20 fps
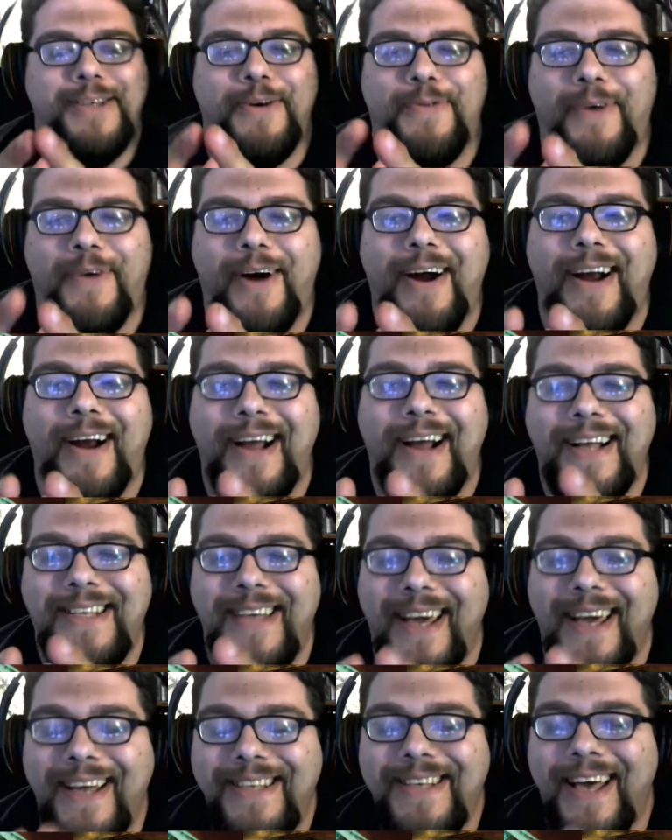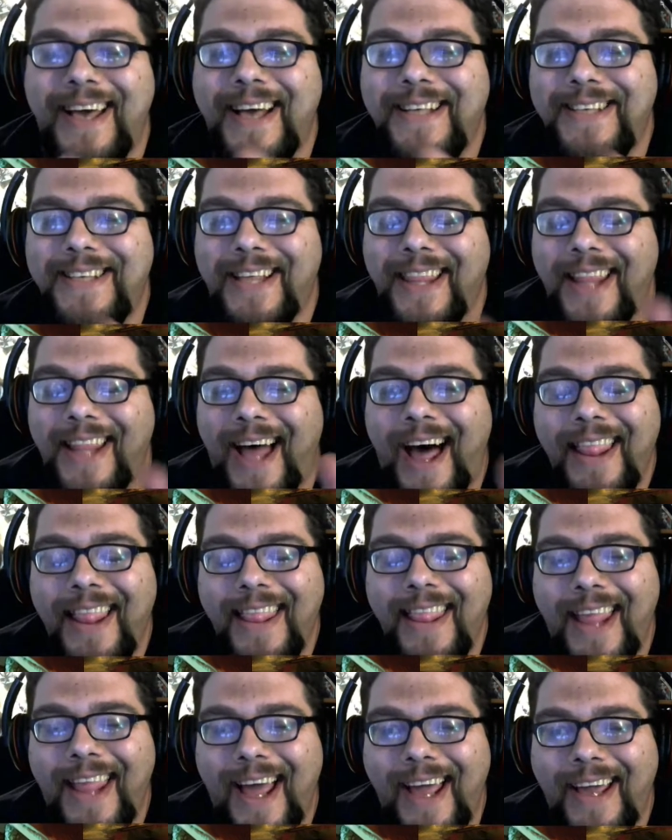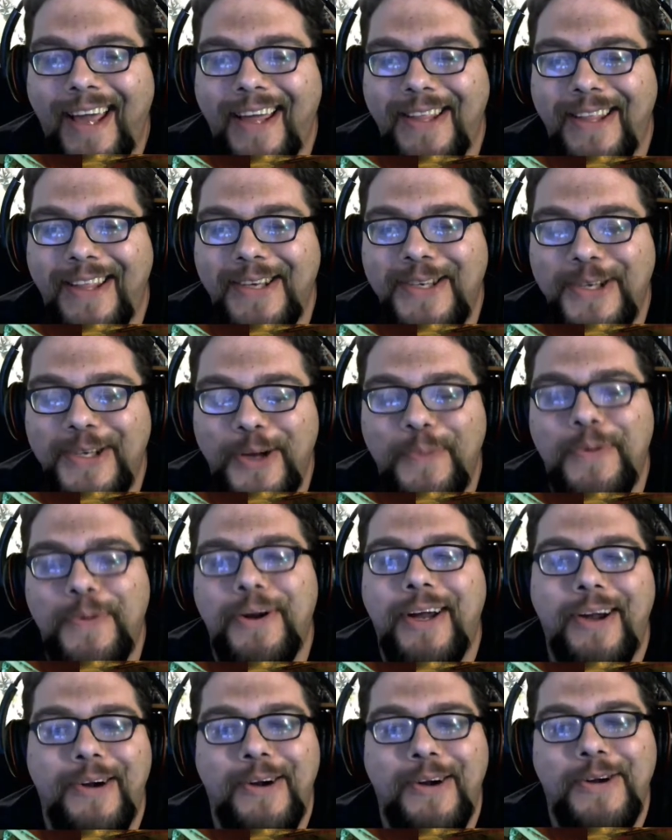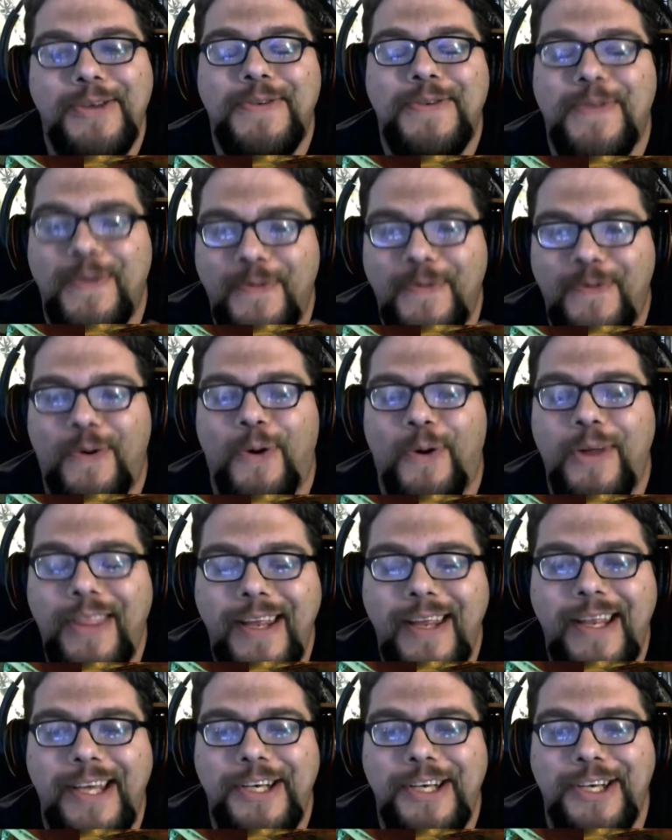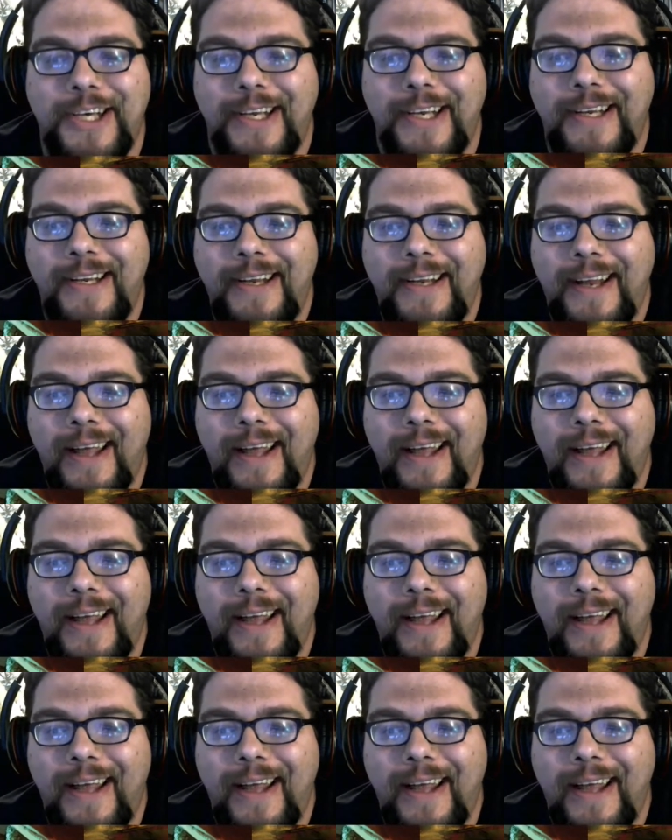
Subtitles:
far, it's a lot like the superheroes from 4th edition,